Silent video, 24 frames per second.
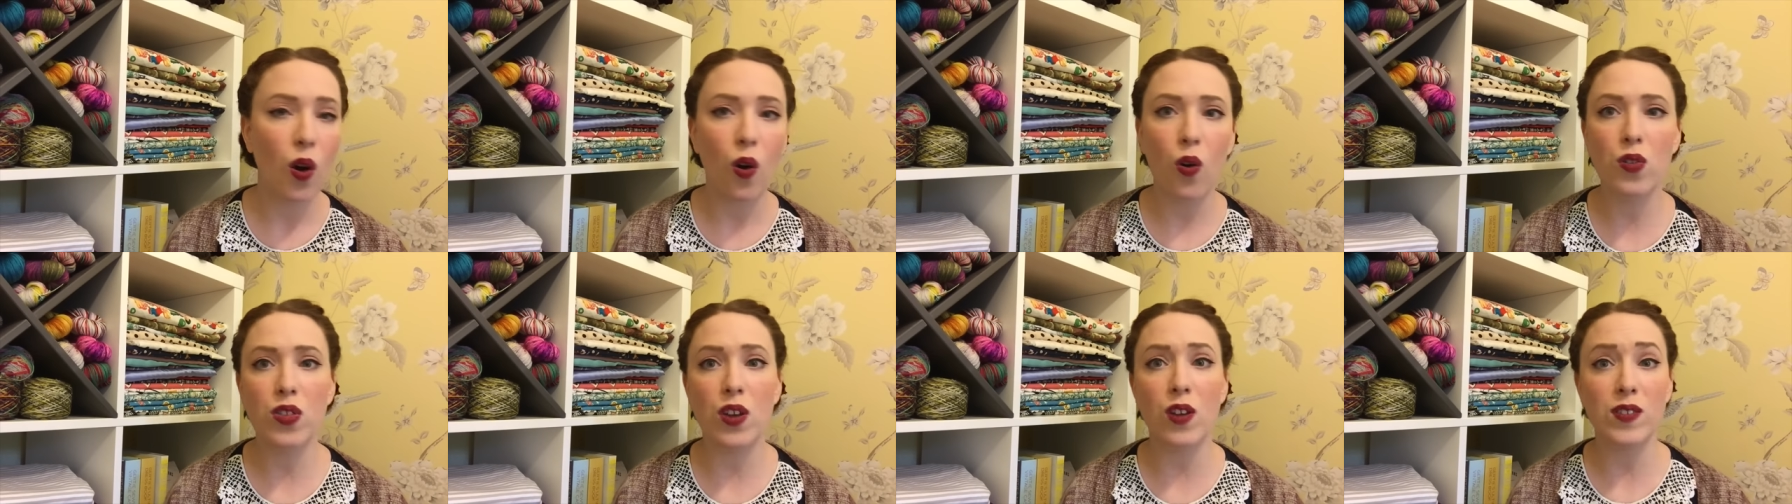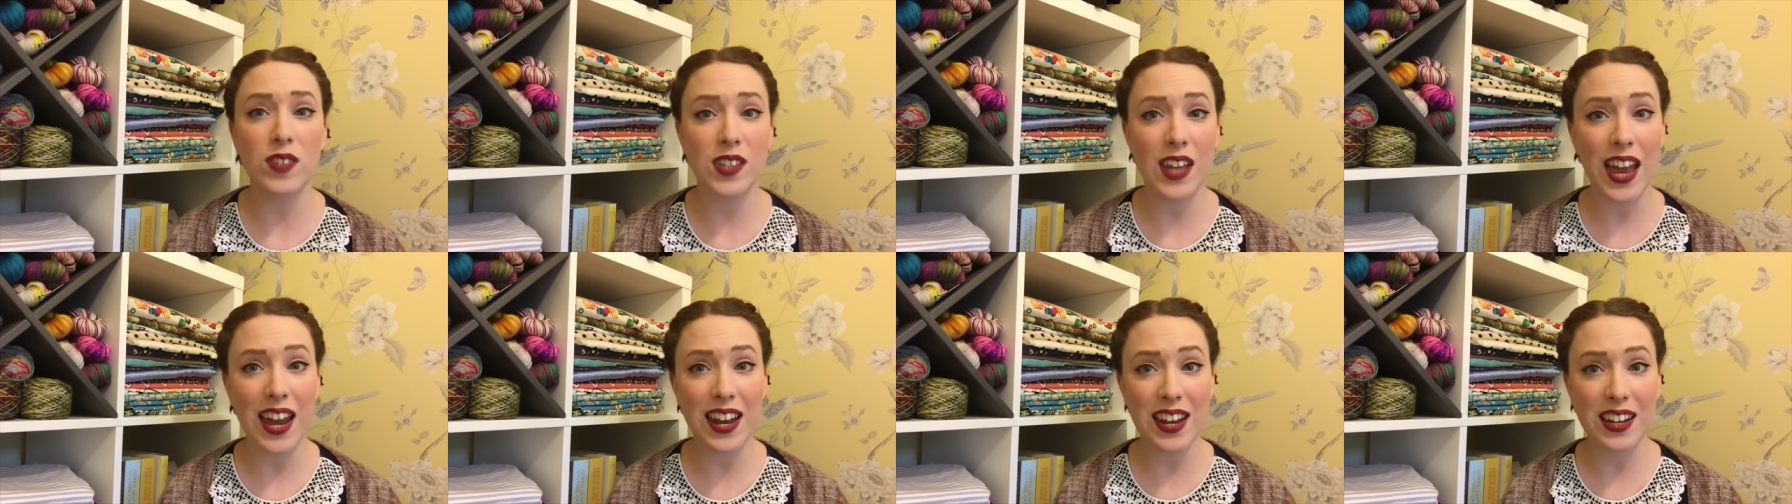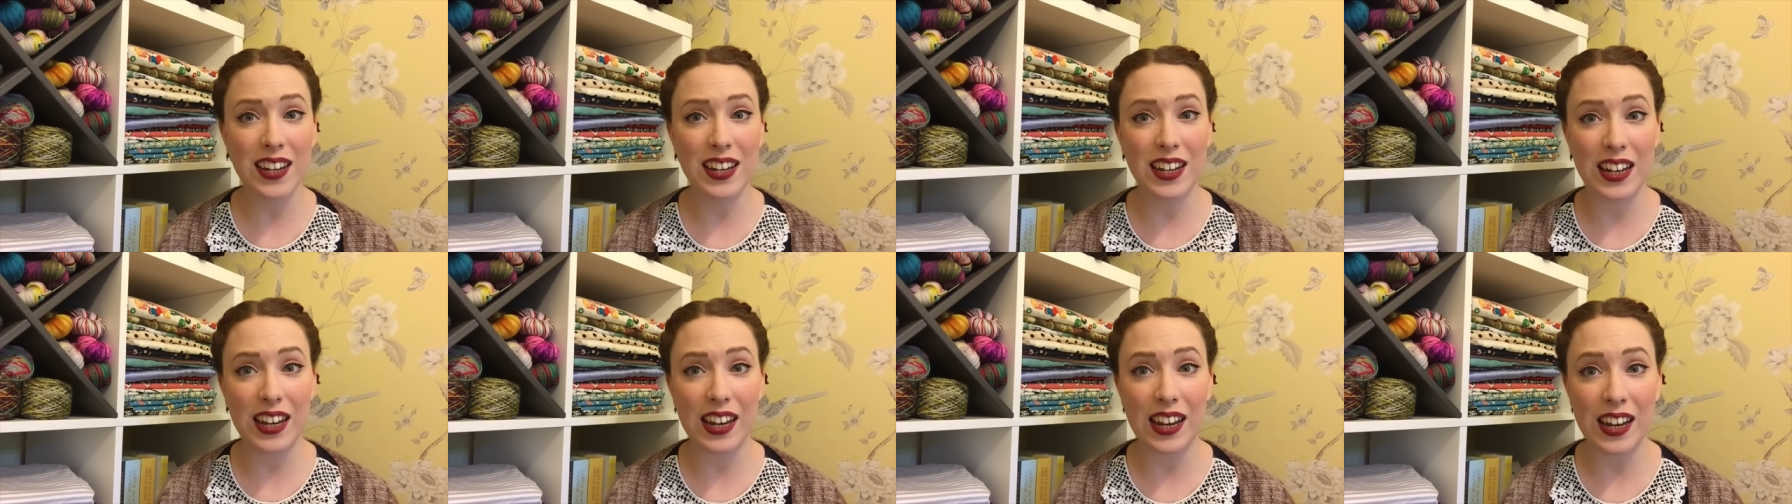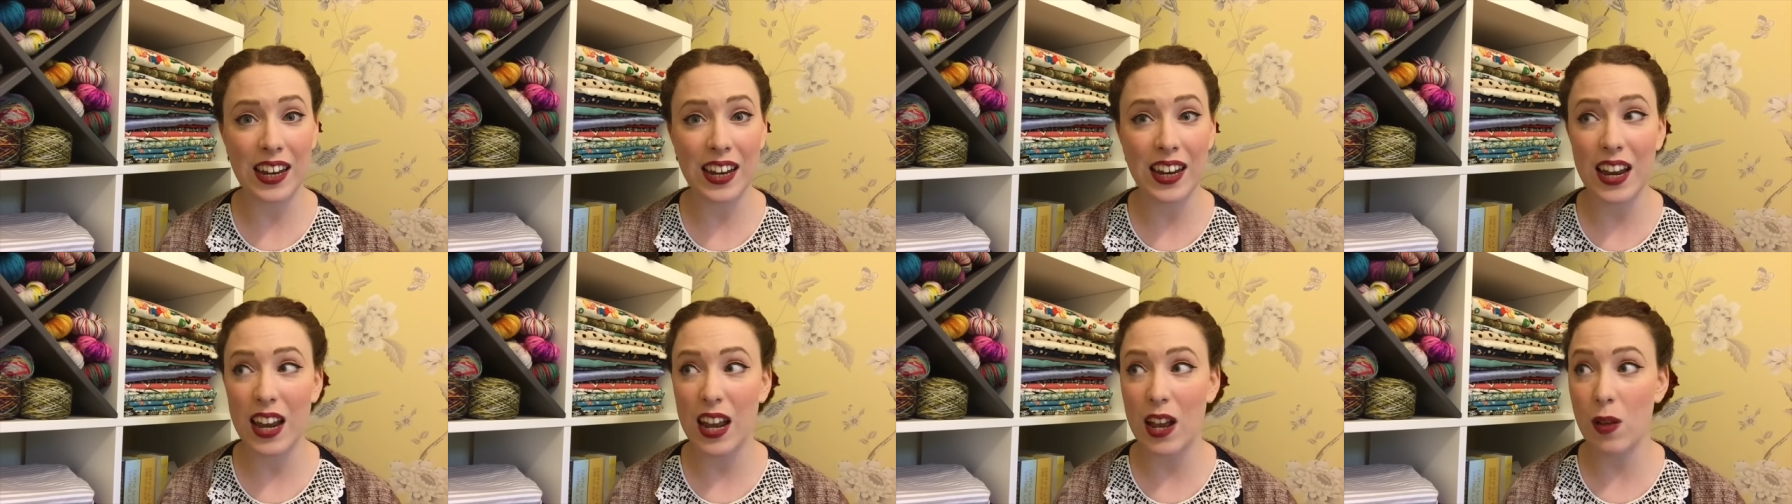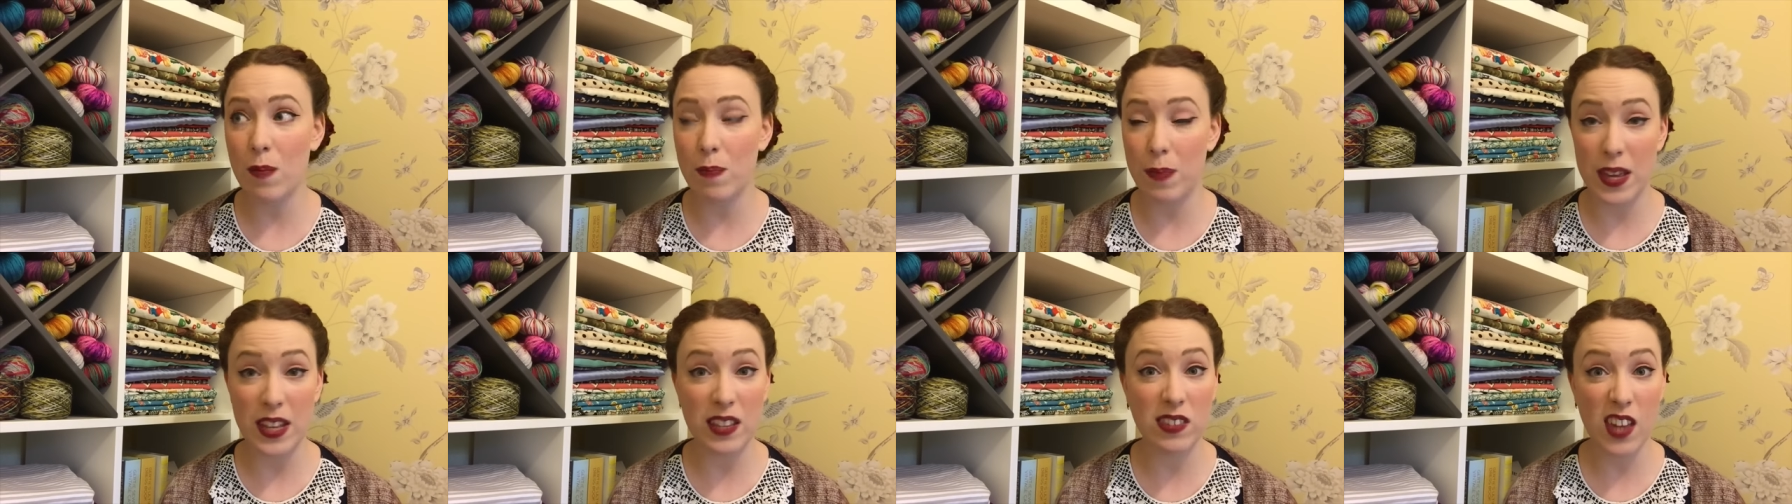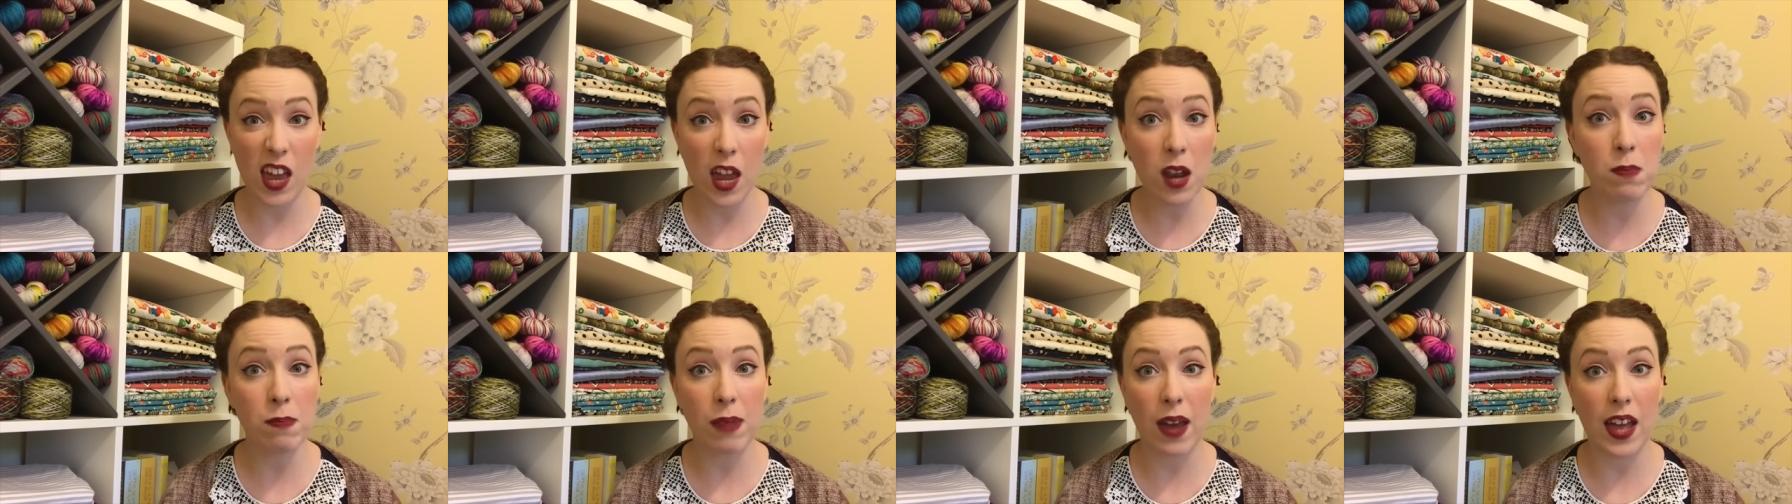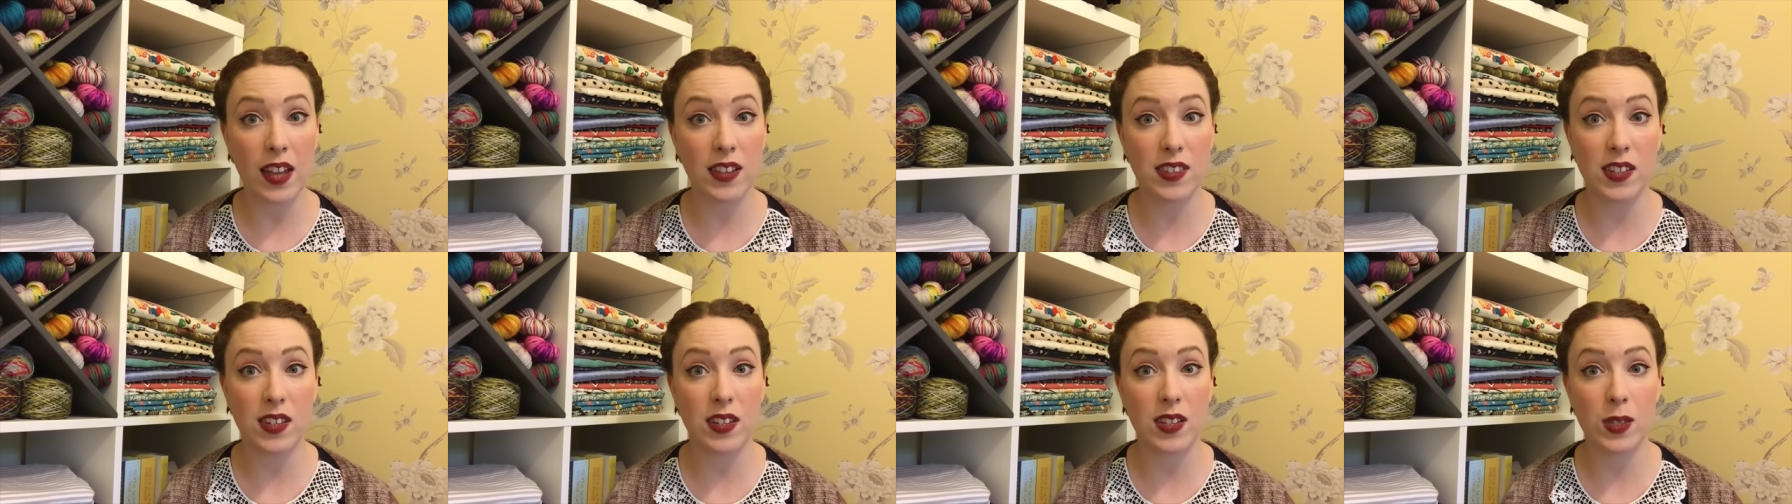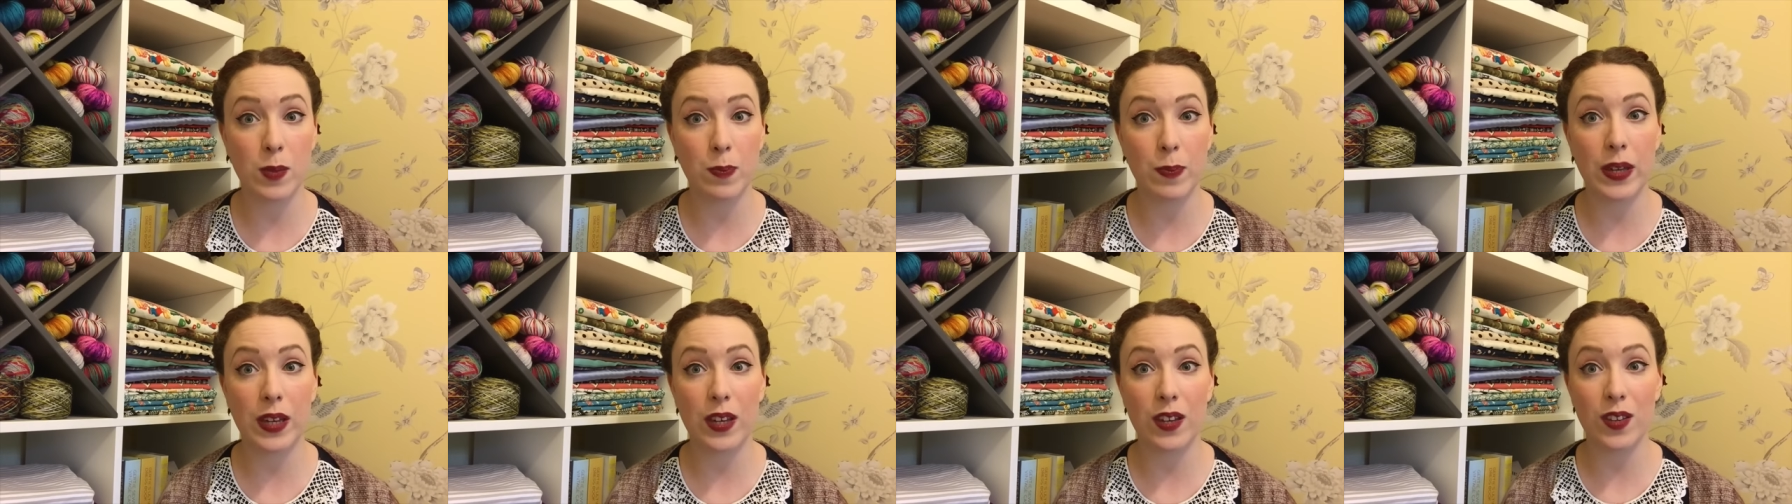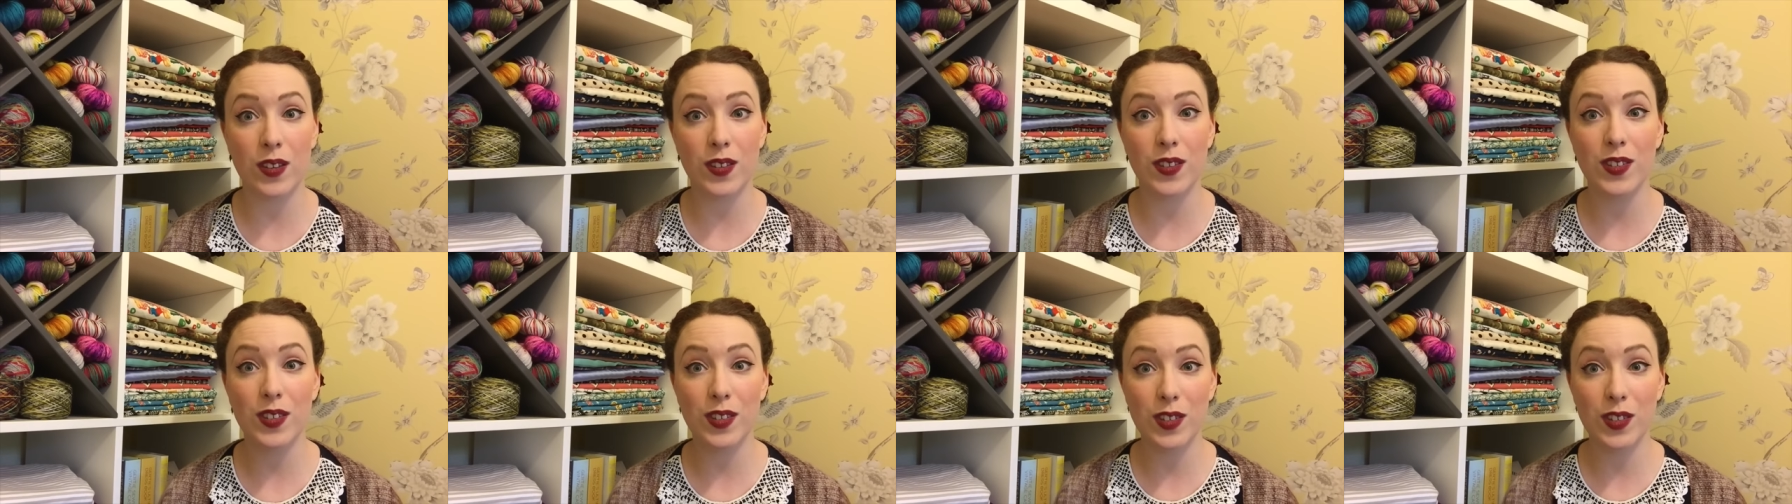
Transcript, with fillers: although technically it would be 10 patterns because